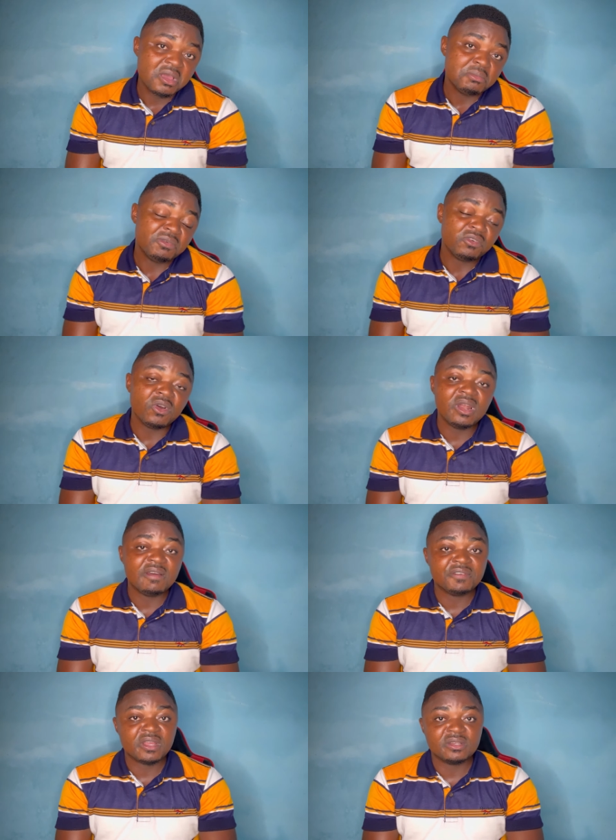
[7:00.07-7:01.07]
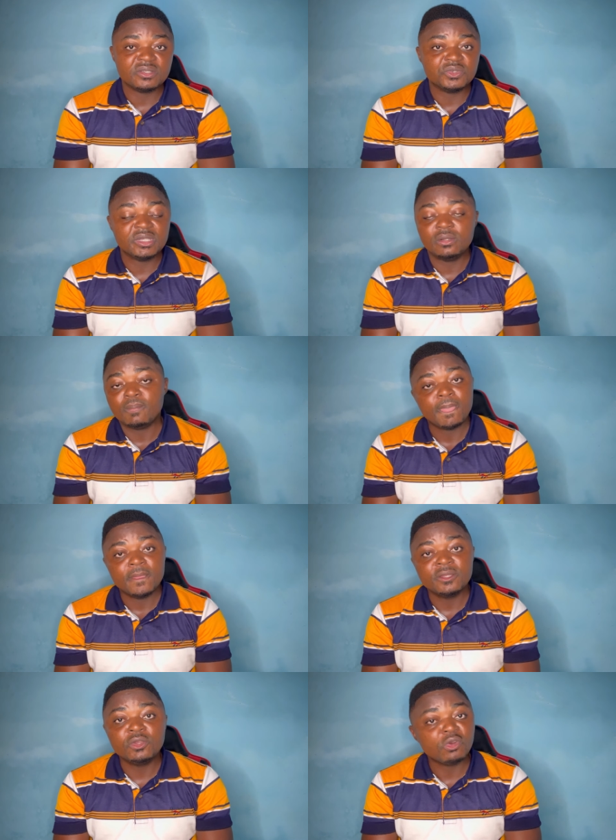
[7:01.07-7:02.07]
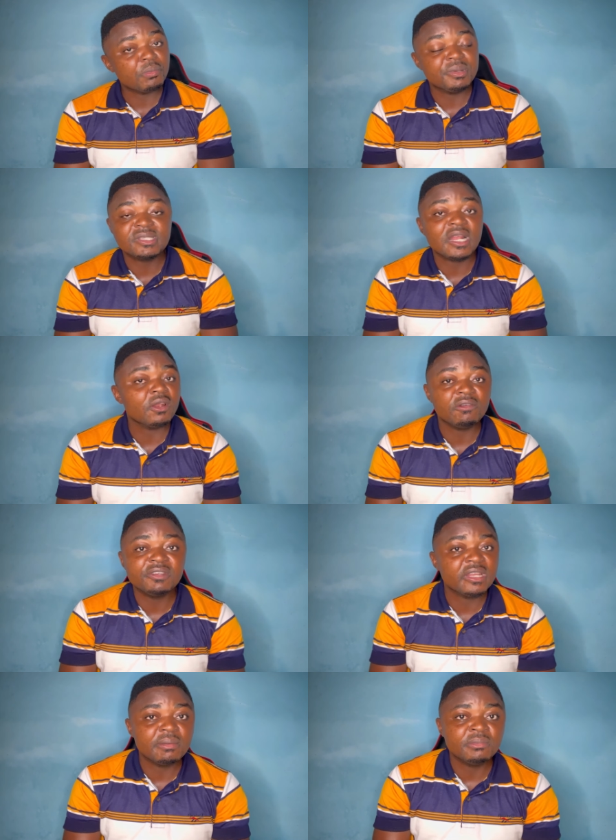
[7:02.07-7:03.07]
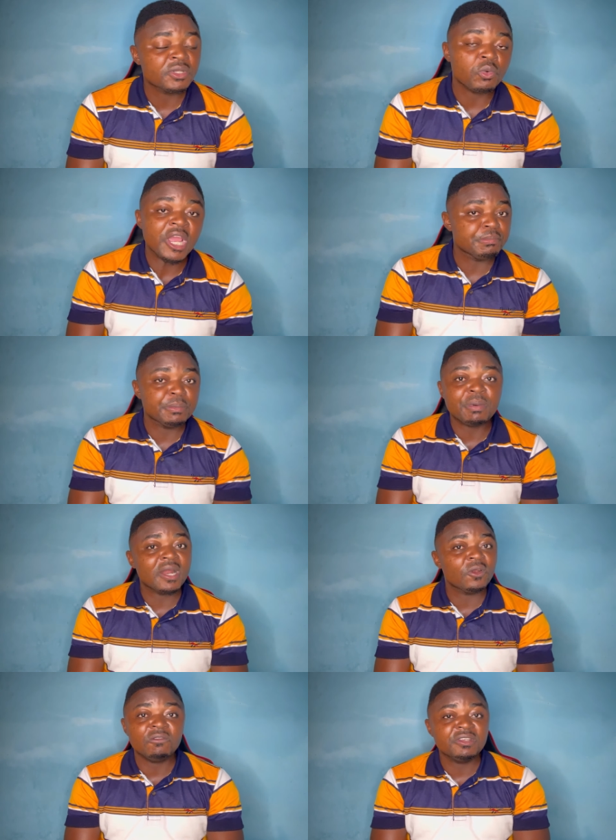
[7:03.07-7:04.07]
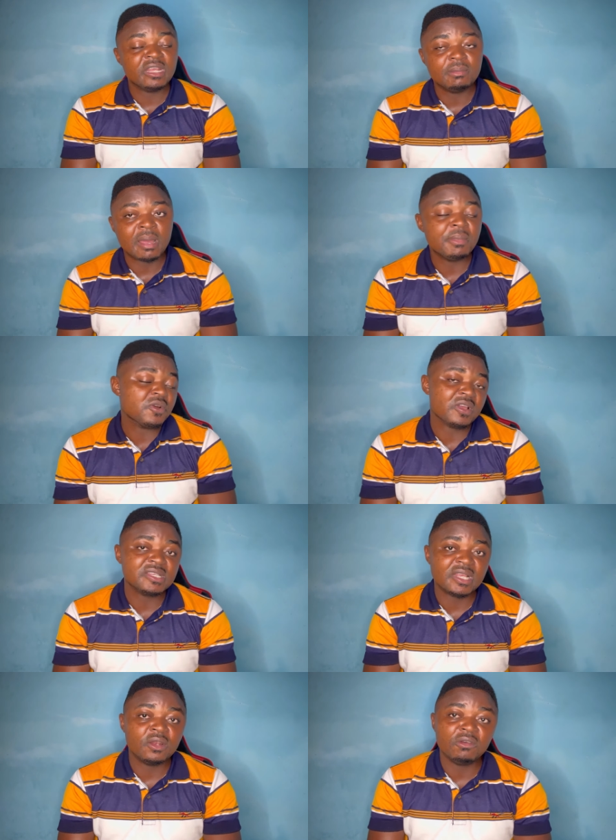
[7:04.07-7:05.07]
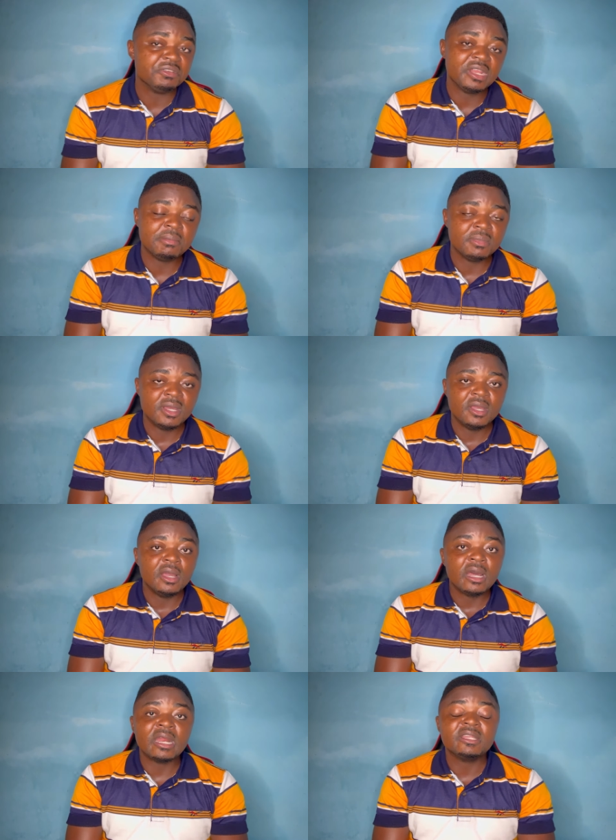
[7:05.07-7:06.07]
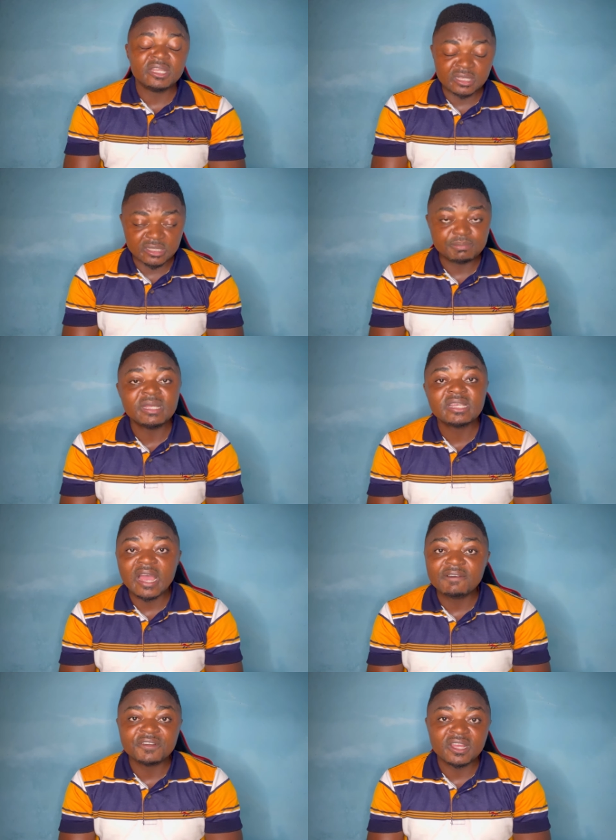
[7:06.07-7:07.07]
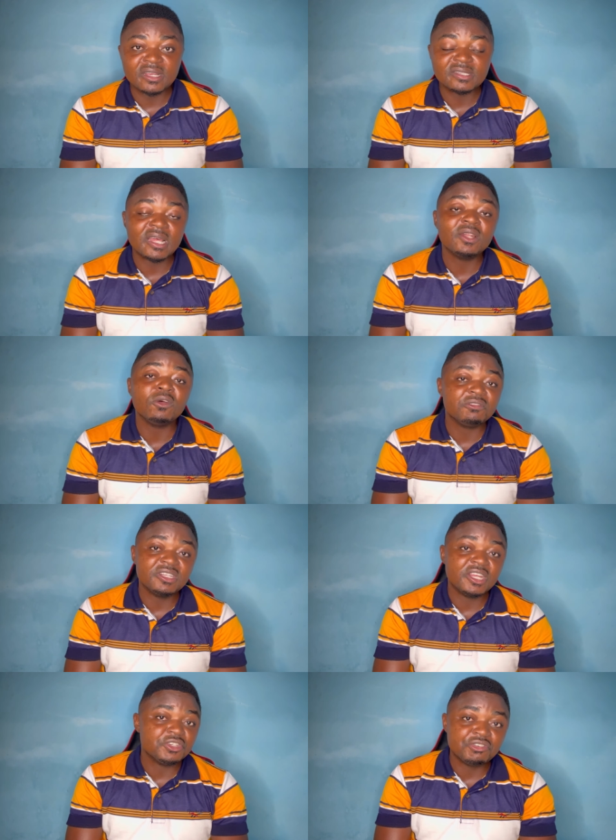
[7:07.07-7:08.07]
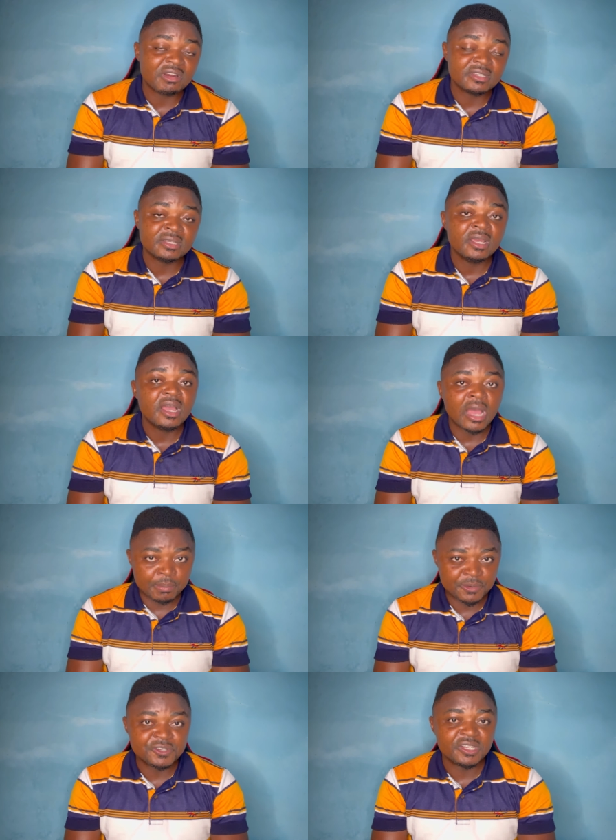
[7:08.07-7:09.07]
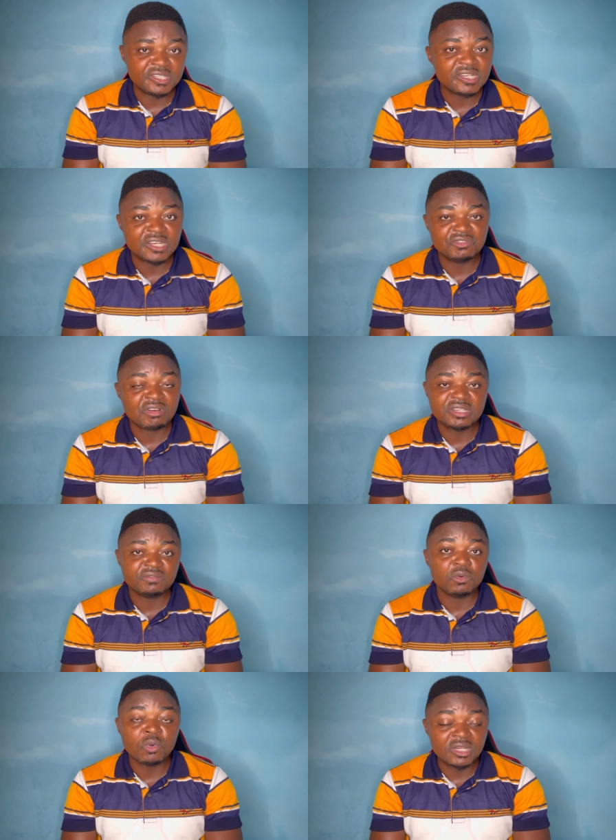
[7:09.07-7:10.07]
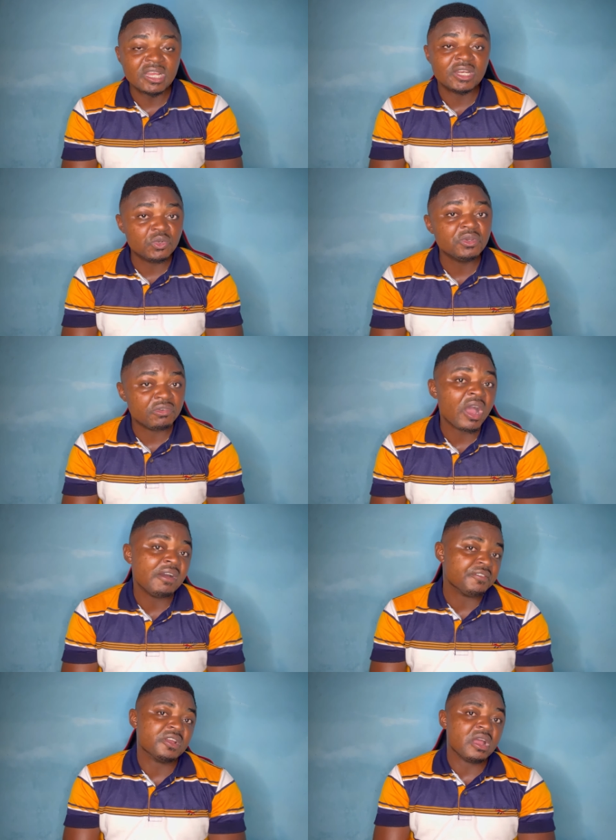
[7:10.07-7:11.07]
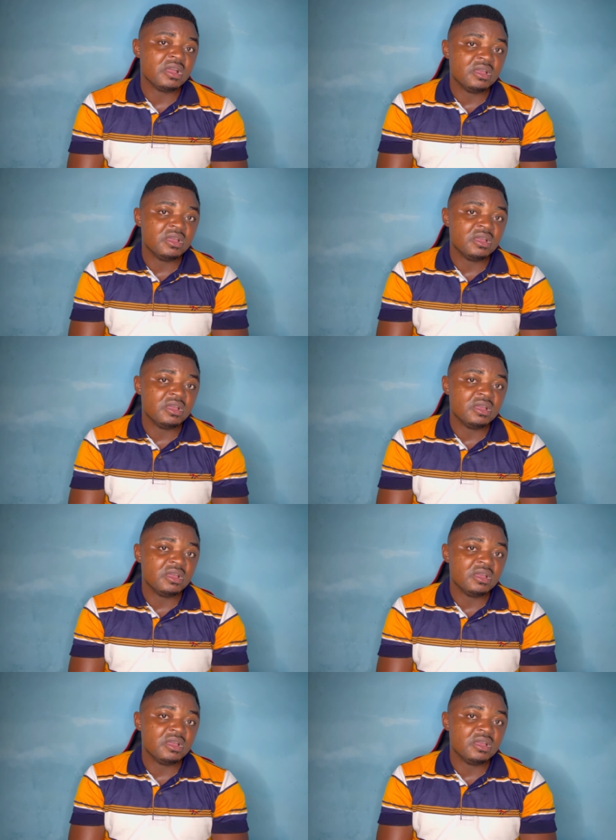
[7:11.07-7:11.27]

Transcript: but for all Africans. You see, the Europeans are loving them, the white people are loving them, Americans are loving them. And I think it's better Africans start loving Nigerians, appreciating Nigerians for what they are doing for Africa,